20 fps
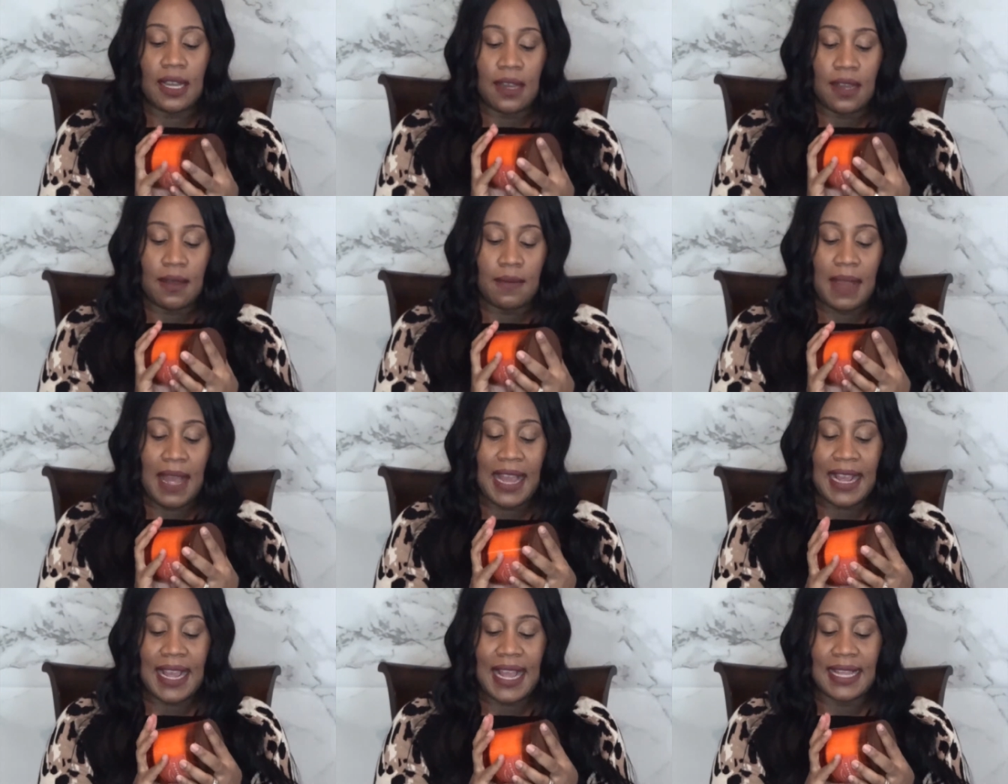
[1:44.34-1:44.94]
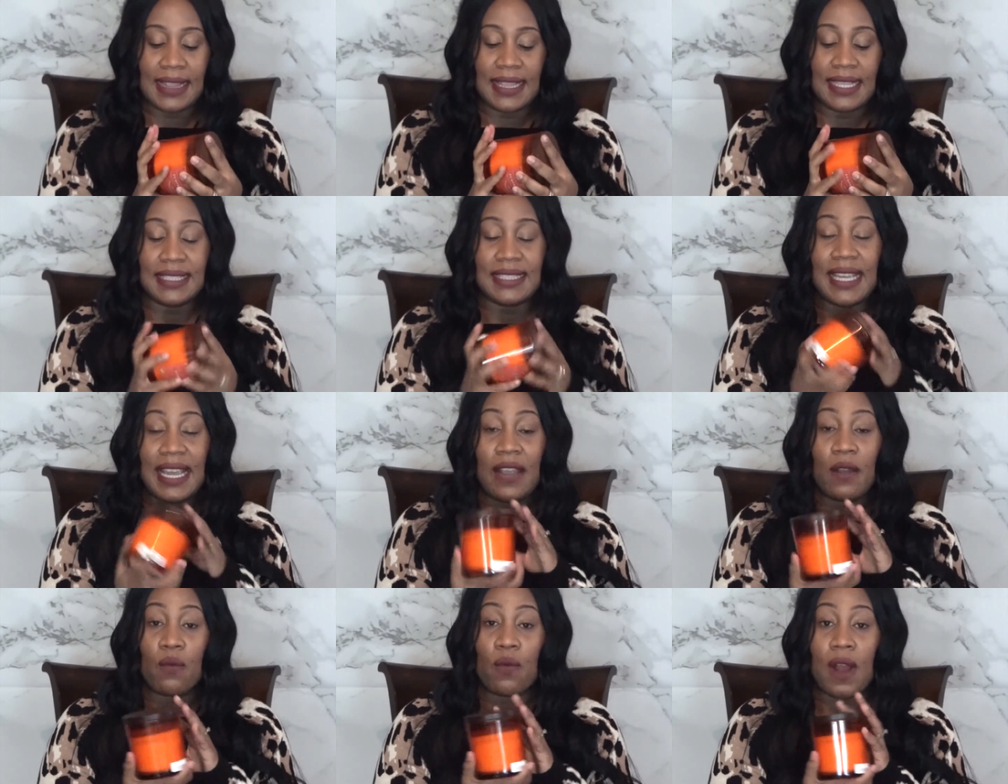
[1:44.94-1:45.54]
Um, I got
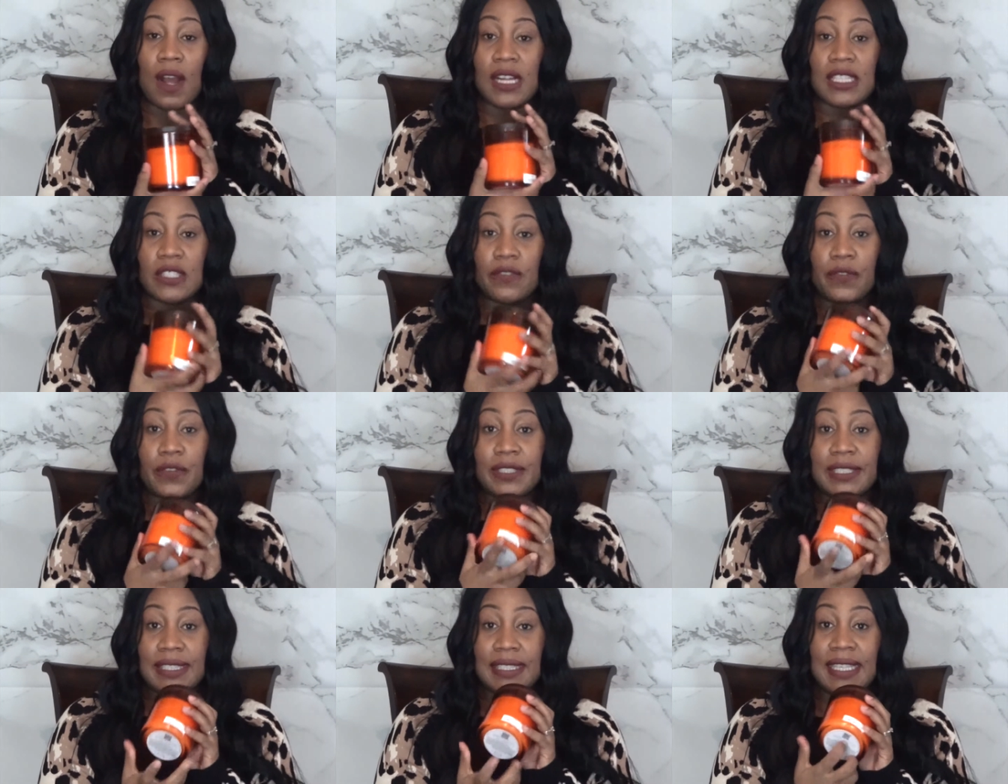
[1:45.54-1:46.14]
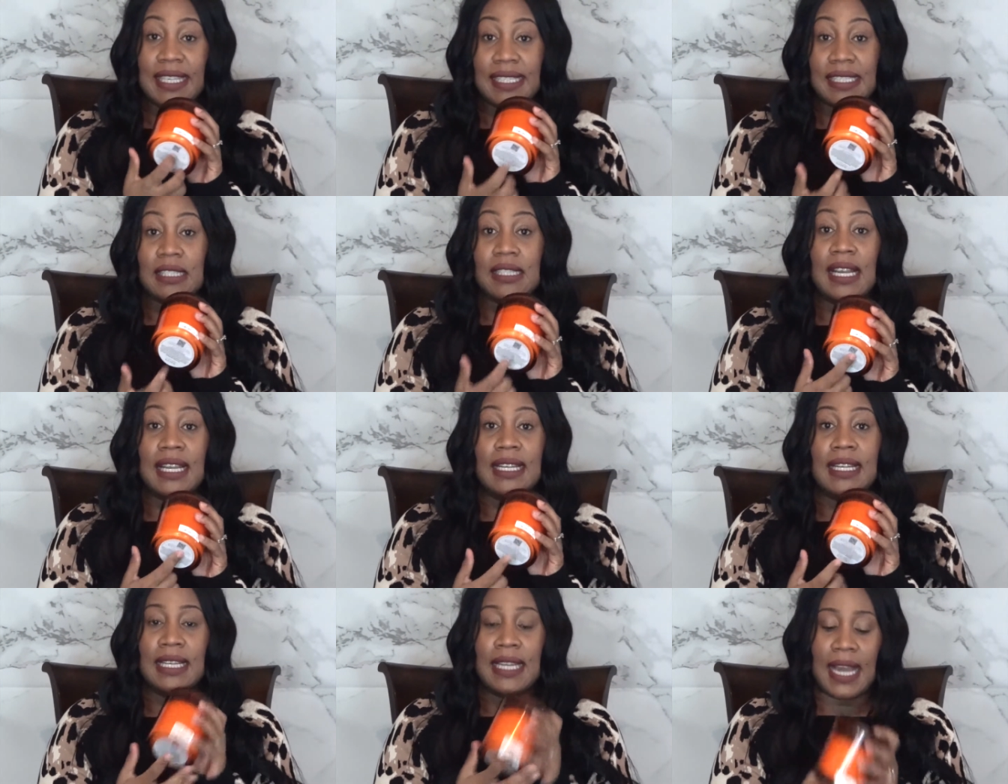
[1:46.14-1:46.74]
this at Ross for
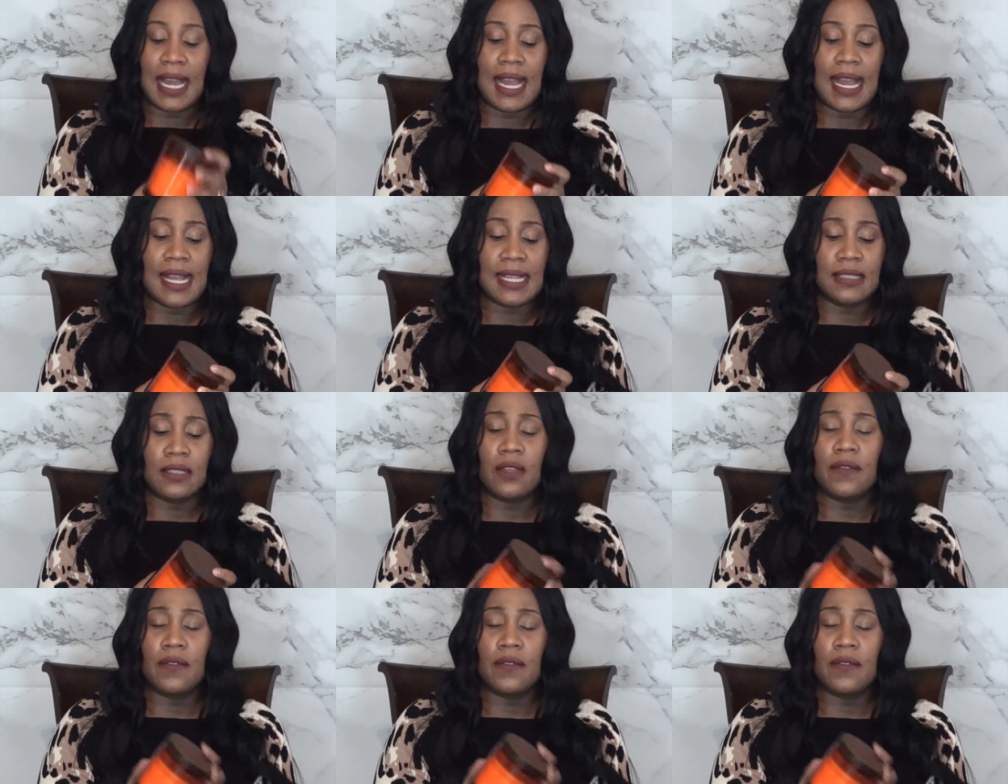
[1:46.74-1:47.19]
$6.99.